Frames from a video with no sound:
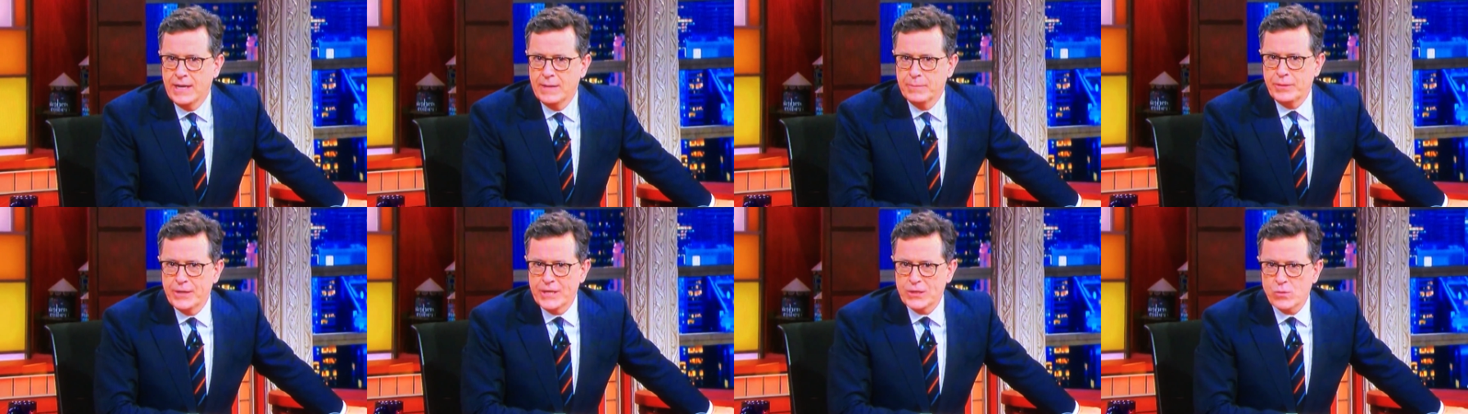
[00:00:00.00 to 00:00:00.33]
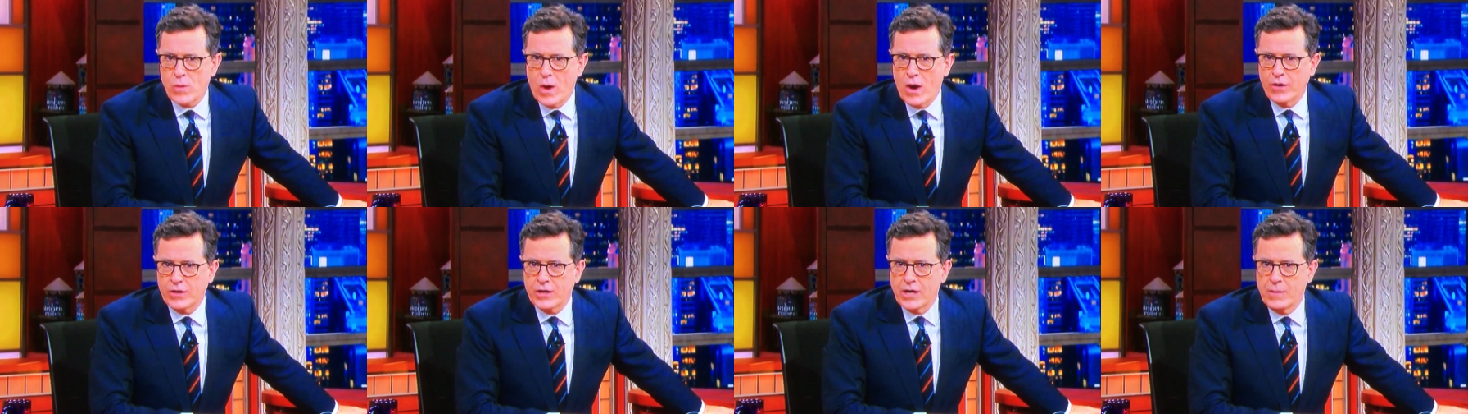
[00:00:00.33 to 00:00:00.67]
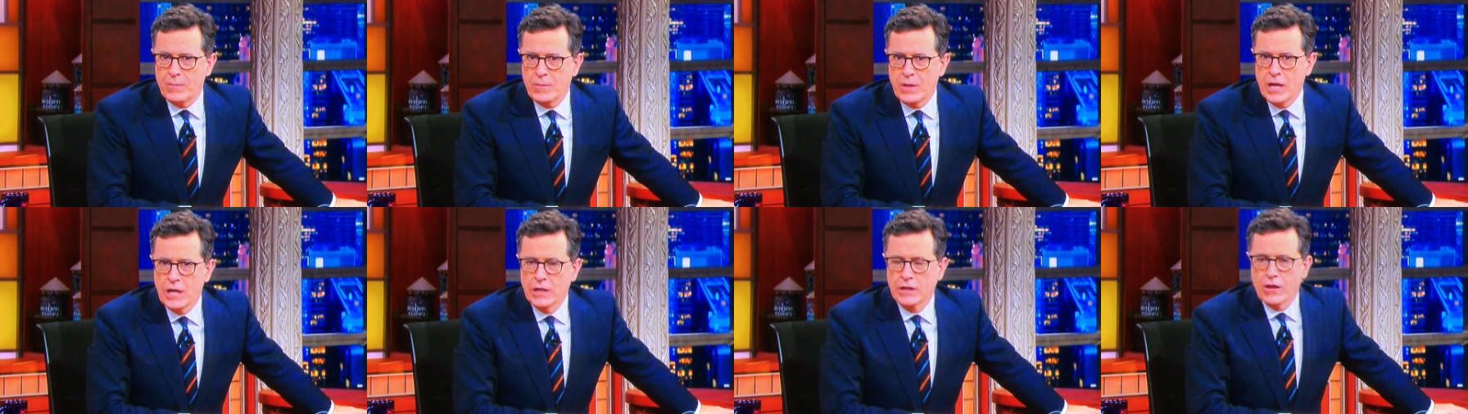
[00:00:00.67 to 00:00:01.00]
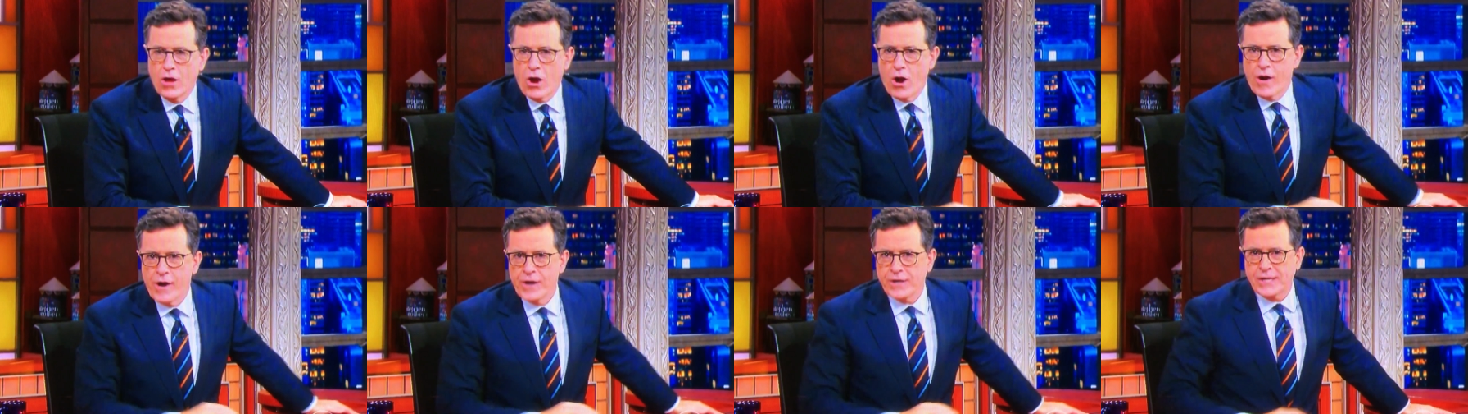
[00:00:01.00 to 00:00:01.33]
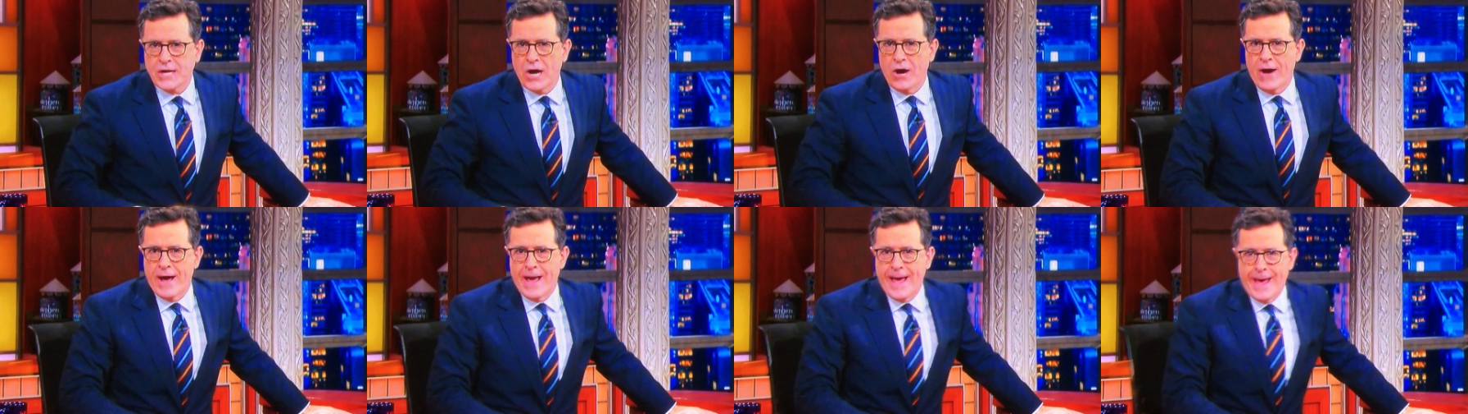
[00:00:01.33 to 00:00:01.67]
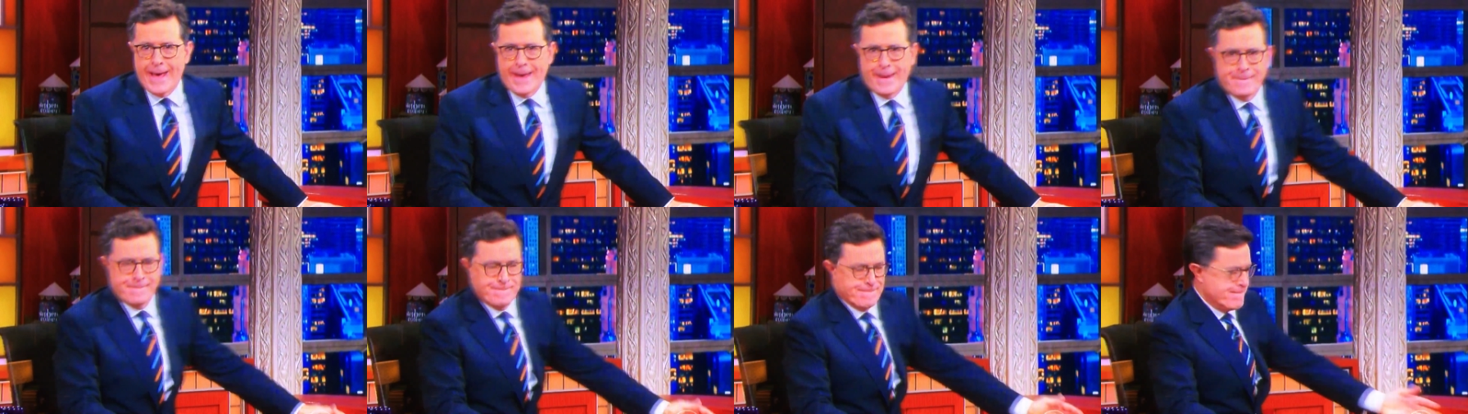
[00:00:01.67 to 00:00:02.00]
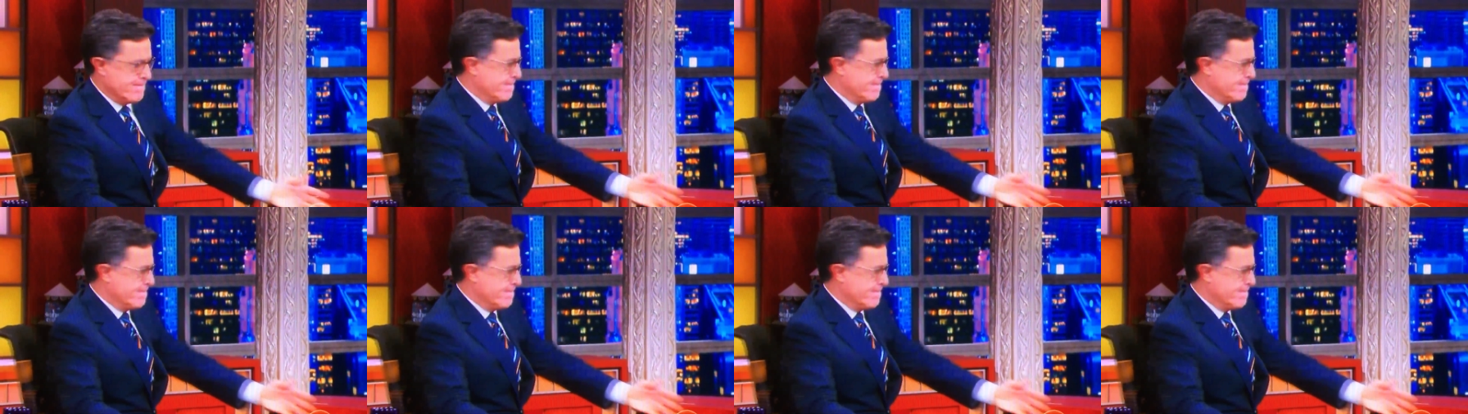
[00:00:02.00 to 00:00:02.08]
Please welcome Lauren Cohan.